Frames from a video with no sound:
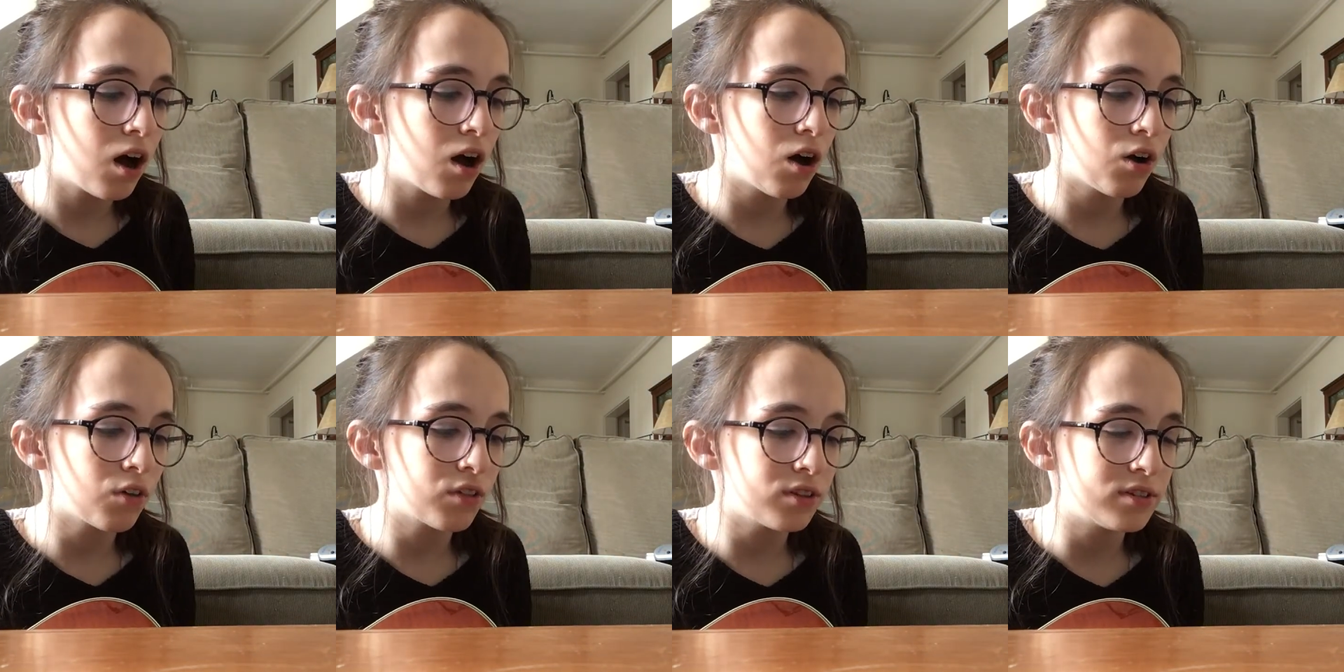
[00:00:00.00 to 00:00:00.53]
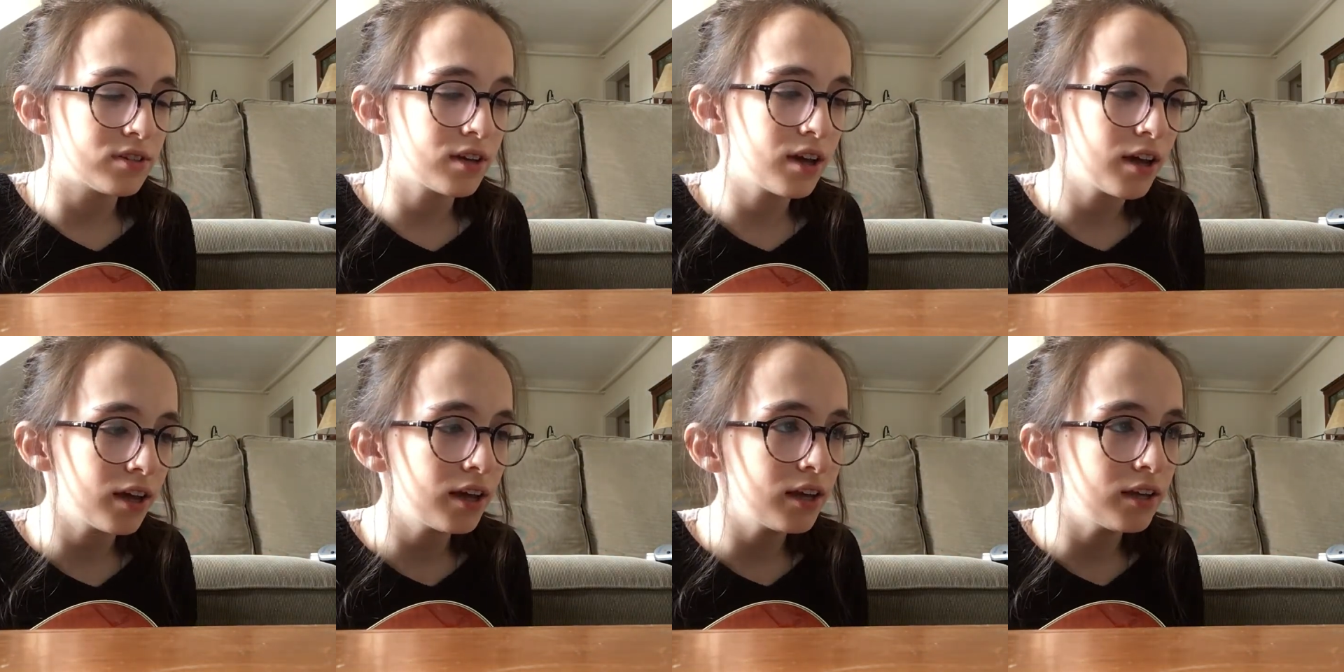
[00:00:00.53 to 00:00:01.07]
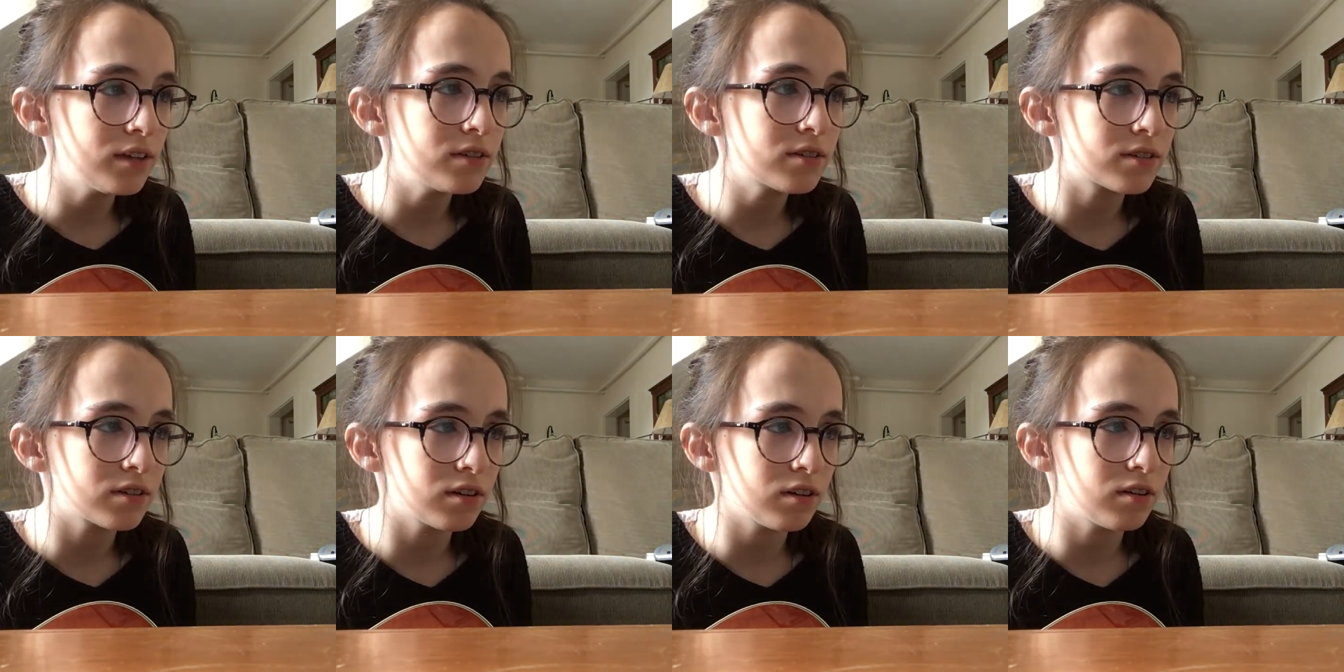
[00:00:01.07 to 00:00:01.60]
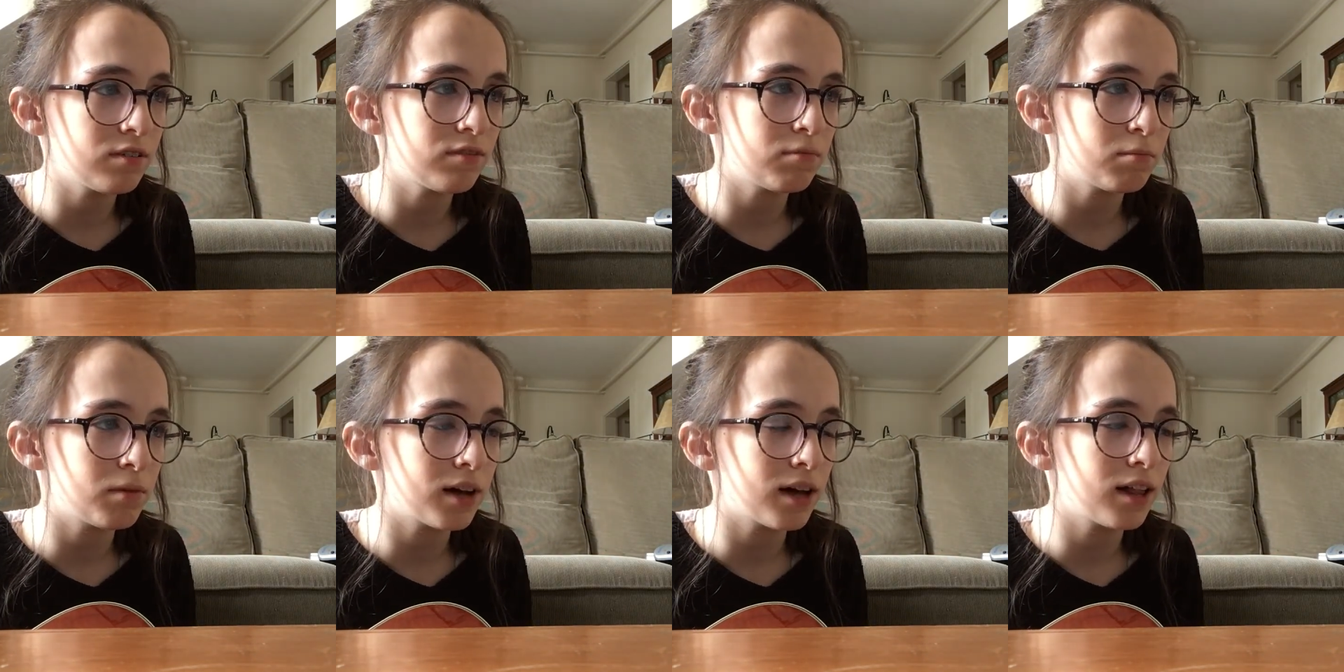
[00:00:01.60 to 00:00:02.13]
all the days of
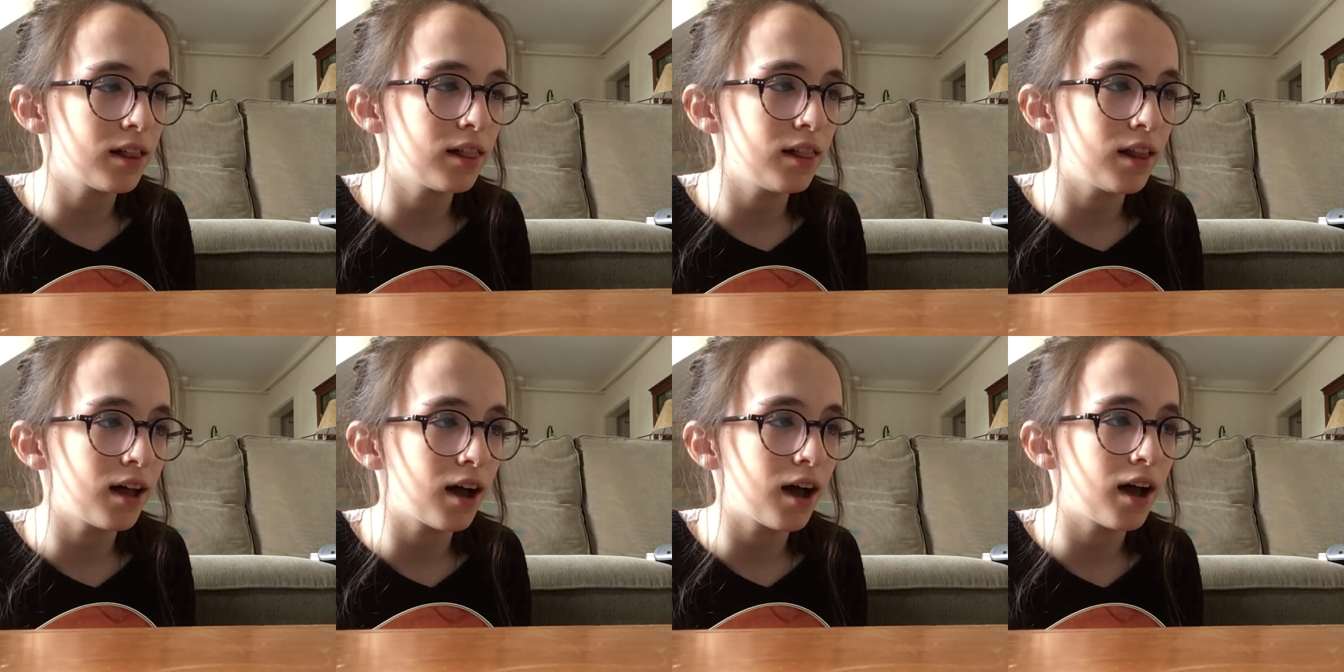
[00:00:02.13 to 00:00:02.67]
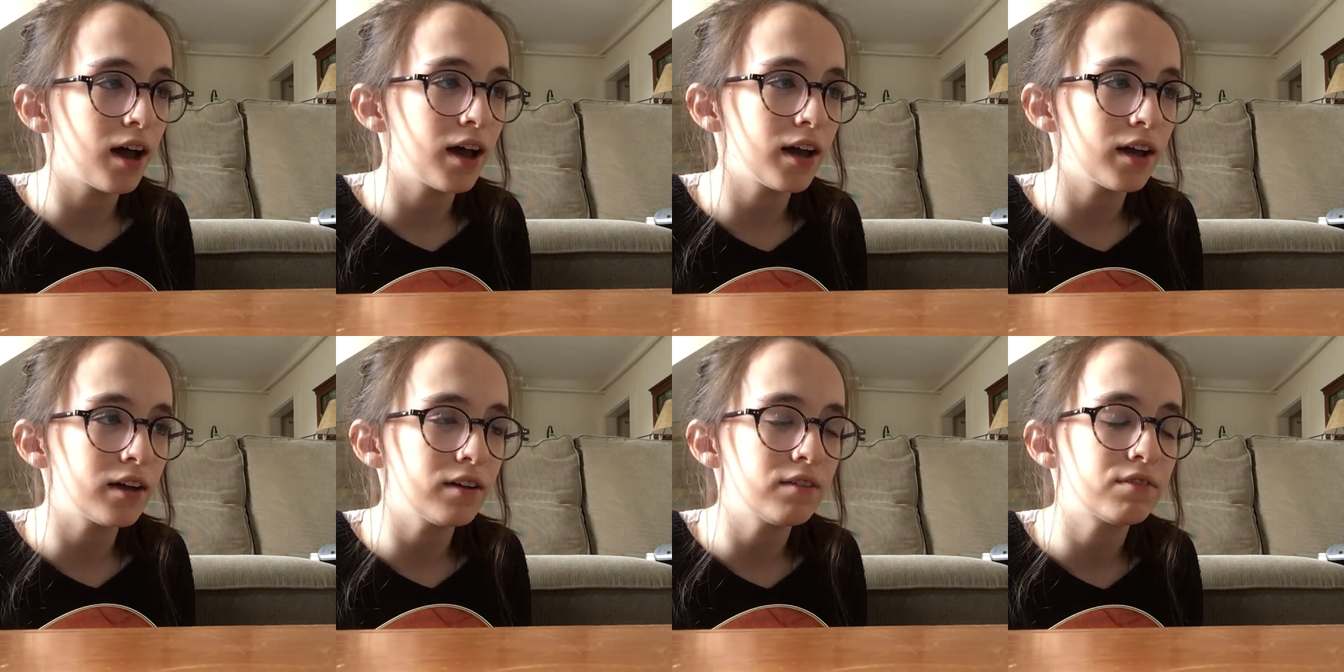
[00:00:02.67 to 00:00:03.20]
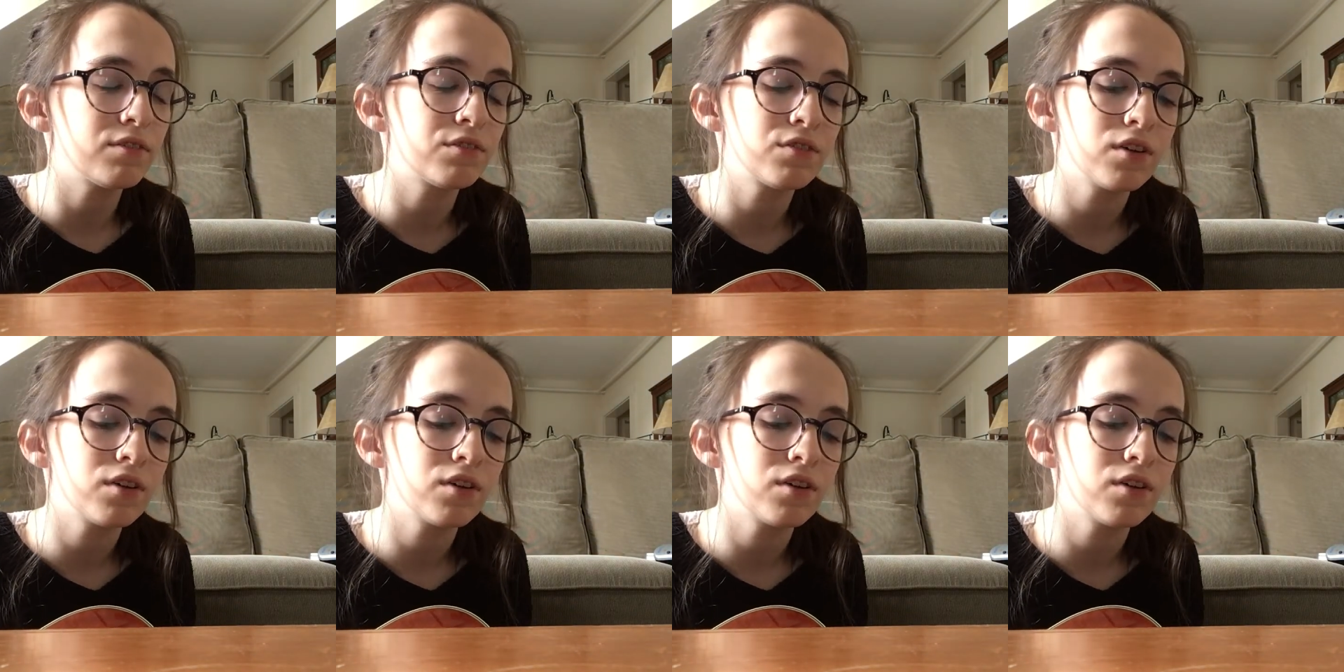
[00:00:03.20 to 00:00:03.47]
my life,